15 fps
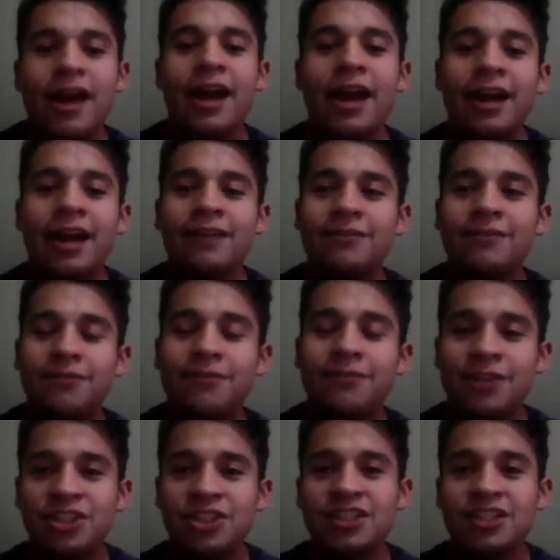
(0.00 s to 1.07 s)
And
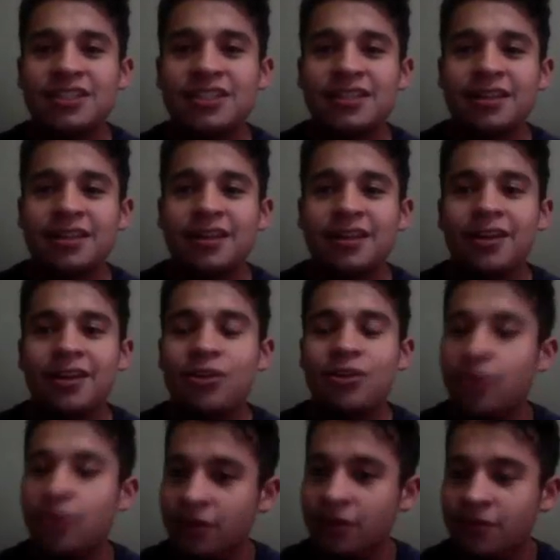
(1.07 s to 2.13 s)
fishes,
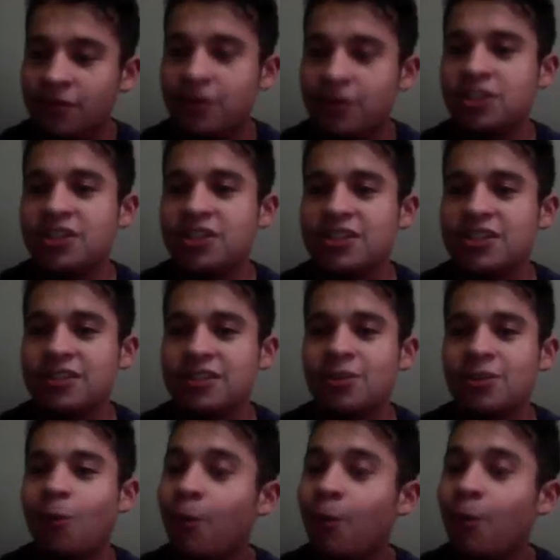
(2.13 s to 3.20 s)
30 fishes.
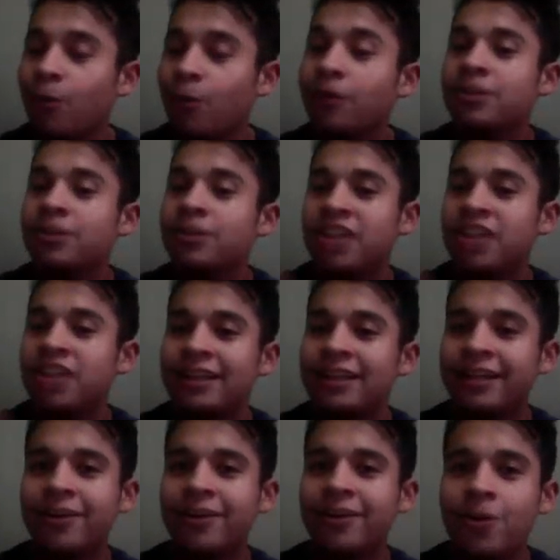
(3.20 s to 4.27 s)
So what will Jack
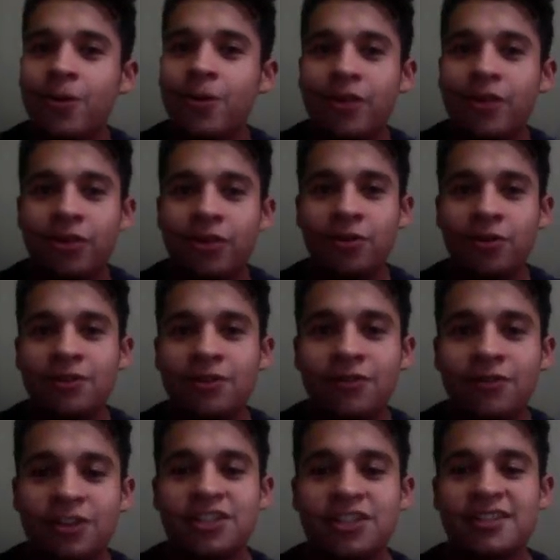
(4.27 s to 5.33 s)
let go? 30
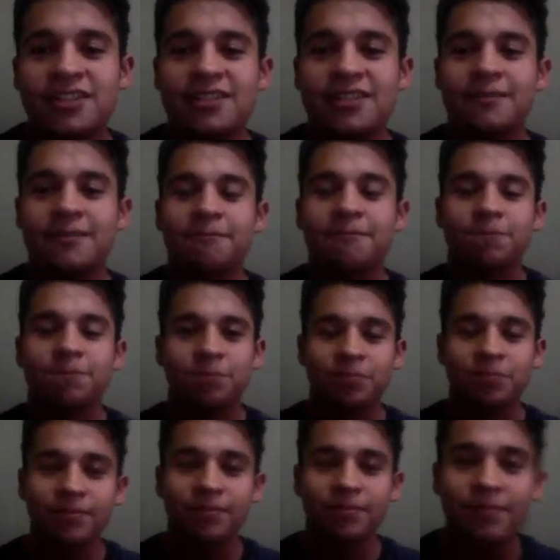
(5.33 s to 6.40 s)
fishes.
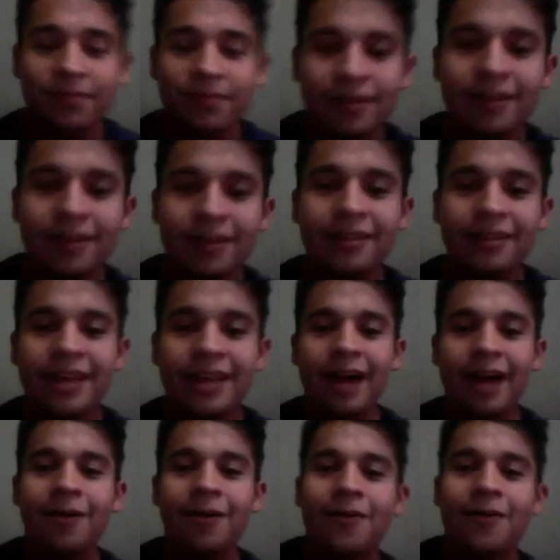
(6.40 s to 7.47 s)

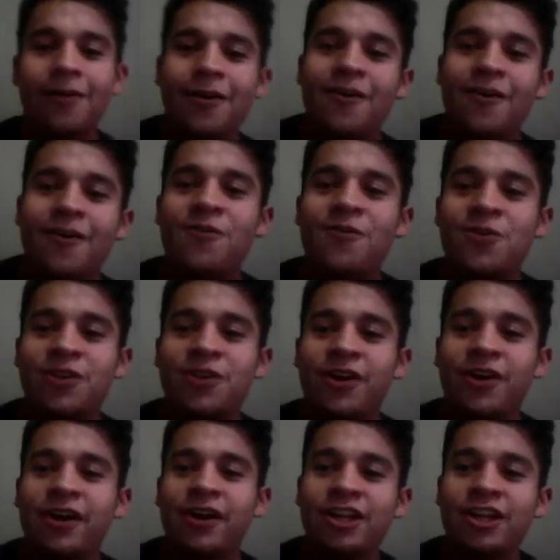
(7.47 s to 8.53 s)
Now, for
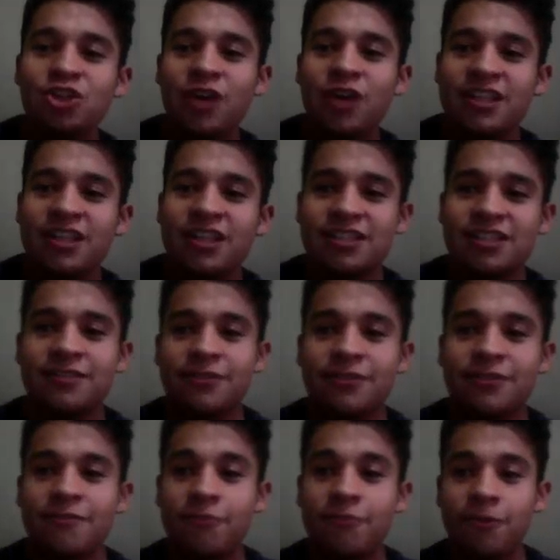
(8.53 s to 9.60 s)
the intransitive
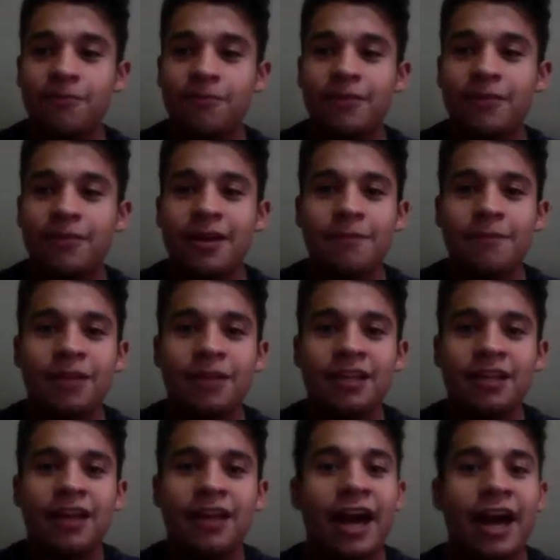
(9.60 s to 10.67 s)
verb,
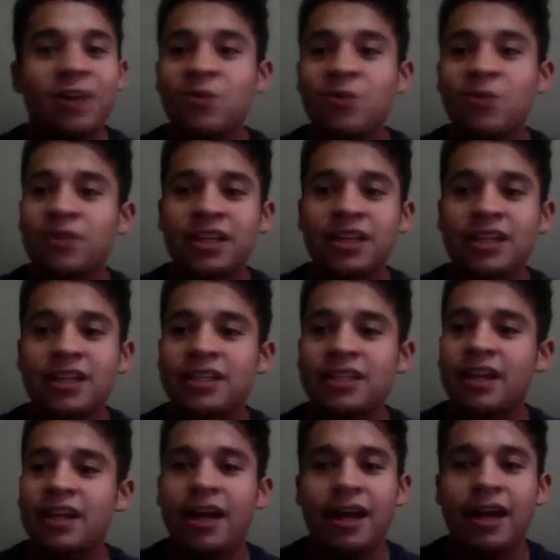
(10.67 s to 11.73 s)
meaning I don't need